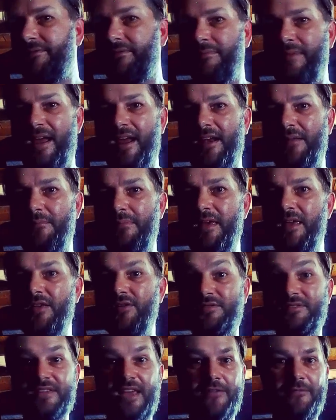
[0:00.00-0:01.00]
from A to B,
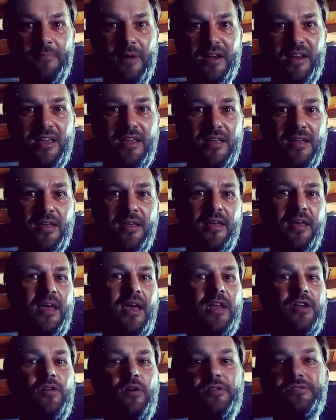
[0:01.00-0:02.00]
you save money
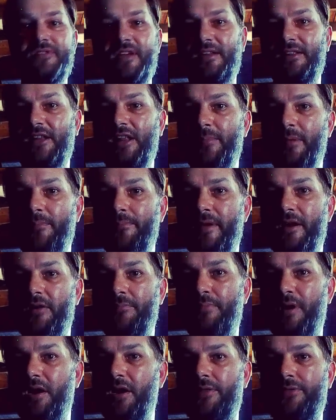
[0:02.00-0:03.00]
and you also get a little bit better
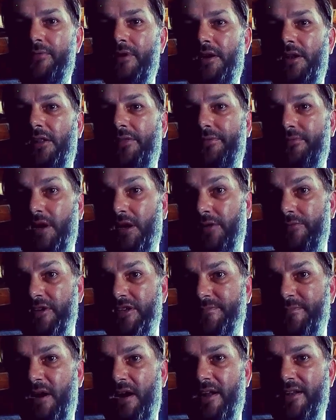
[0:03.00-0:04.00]
part throttle throttle
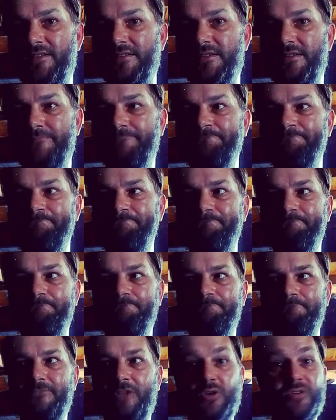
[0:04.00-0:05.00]
response.
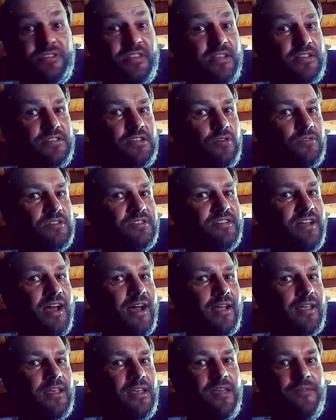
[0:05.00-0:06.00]
Those things don't
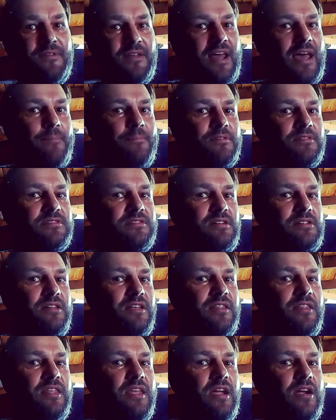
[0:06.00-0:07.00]
suck. If it happens to
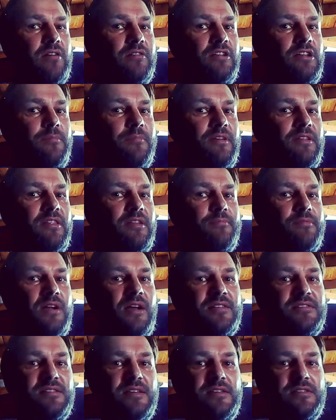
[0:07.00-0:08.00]
clean the air a little bit in the
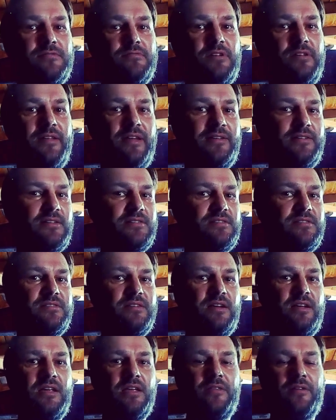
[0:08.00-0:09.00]
process, well, that doesn't
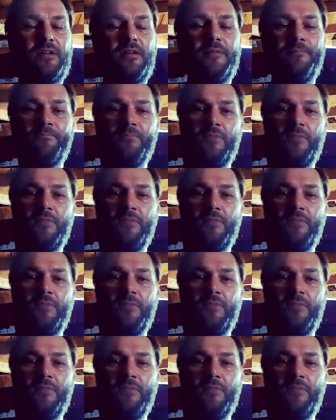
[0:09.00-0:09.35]
suck either.